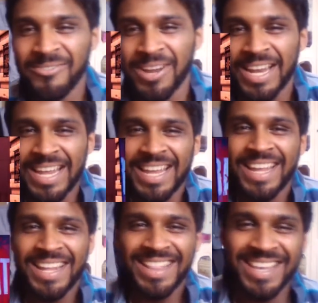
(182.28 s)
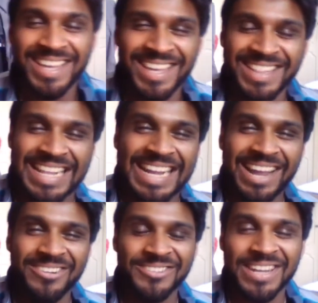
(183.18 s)
Really? The
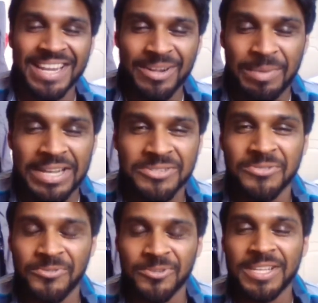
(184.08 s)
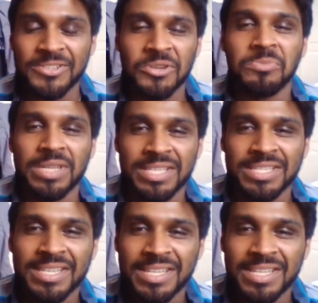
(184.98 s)
guy who was riding a bicycle through these zombies.